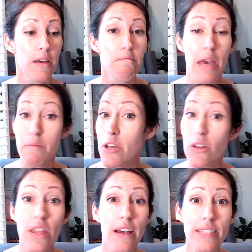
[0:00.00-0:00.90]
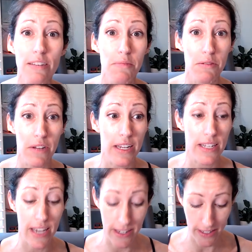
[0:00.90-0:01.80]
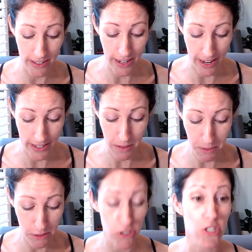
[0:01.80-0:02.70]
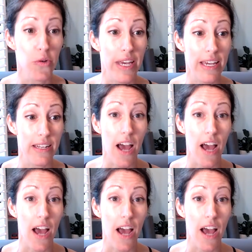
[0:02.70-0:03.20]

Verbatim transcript: maybe your lungs have been radiated and it puts you in